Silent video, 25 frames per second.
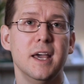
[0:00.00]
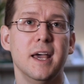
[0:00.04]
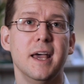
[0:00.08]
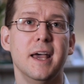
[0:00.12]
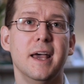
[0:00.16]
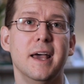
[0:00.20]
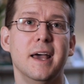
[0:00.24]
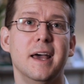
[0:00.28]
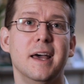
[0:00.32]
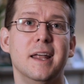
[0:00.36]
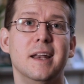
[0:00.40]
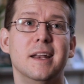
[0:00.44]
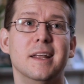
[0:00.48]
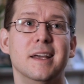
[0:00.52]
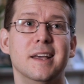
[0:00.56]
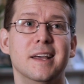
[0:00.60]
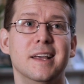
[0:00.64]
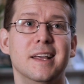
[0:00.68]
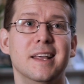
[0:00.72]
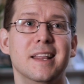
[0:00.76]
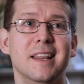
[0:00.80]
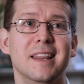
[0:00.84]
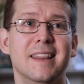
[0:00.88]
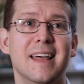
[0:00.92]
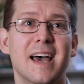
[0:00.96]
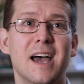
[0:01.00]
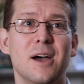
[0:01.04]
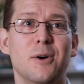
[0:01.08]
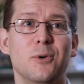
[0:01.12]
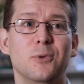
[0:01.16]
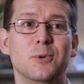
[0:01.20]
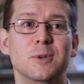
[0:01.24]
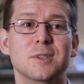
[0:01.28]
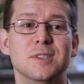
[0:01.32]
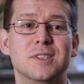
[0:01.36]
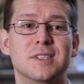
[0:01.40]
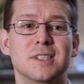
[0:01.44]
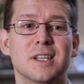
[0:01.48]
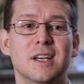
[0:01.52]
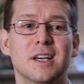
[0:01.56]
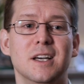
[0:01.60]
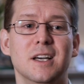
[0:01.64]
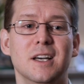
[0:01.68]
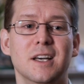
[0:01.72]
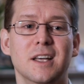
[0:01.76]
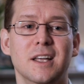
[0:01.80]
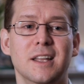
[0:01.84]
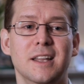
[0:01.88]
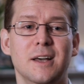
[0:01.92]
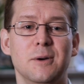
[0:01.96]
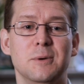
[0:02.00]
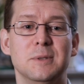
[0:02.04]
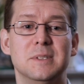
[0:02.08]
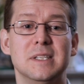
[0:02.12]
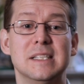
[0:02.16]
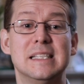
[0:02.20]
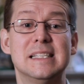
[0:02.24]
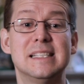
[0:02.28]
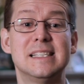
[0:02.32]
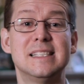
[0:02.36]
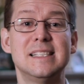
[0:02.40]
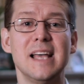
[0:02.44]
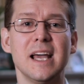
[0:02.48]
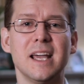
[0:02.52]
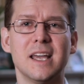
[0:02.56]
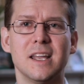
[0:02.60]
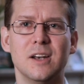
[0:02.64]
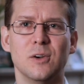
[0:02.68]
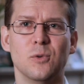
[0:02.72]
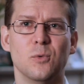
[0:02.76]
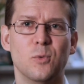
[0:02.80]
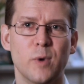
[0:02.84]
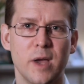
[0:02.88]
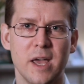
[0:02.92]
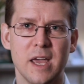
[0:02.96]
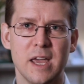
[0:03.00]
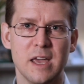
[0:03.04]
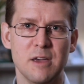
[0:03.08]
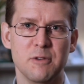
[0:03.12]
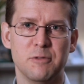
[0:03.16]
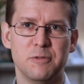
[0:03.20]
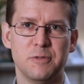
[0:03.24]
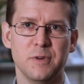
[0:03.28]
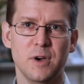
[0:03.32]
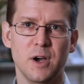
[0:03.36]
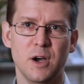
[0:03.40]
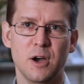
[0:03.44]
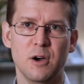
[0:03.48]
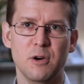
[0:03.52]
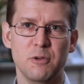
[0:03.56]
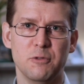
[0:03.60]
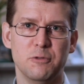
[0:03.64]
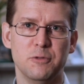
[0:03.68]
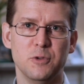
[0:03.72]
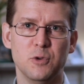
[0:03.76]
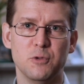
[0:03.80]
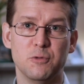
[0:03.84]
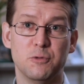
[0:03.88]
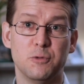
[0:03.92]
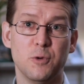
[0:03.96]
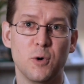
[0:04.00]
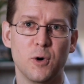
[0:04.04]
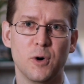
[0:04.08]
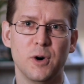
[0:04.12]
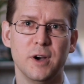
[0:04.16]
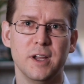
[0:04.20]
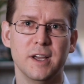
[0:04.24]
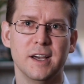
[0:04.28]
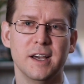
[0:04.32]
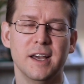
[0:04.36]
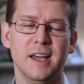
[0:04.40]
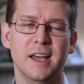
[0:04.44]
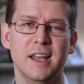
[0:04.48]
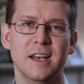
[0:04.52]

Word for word: And that was, it was a second wave of euphoria.